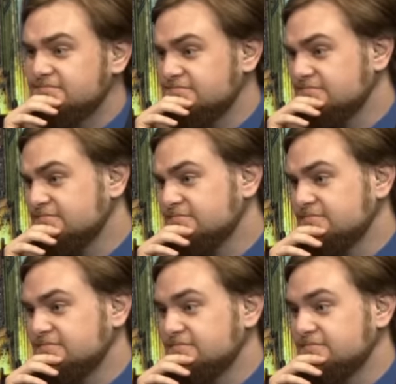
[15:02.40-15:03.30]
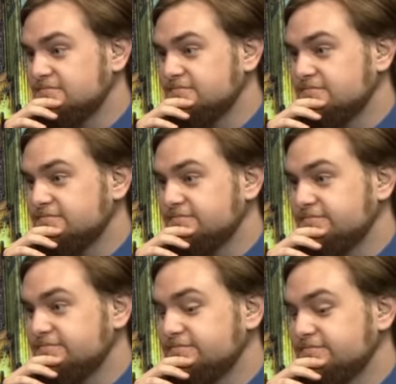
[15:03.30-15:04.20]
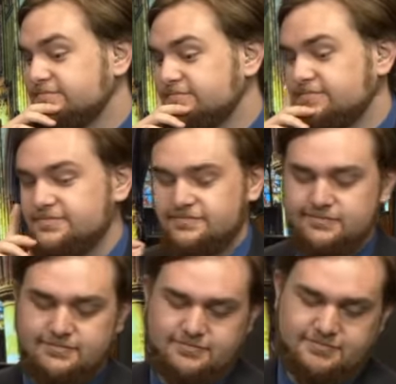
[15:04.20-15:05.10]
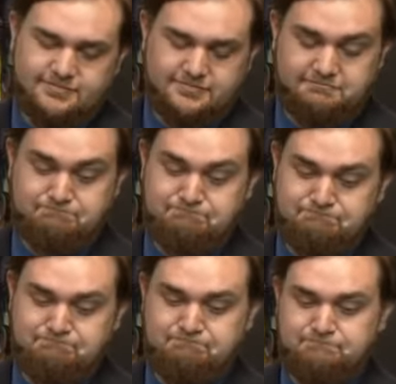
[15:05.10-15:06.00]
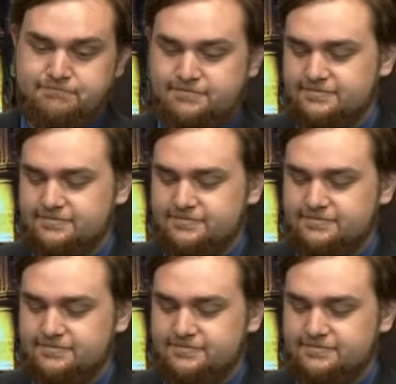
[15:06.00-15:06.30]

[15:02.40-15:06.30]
(silent)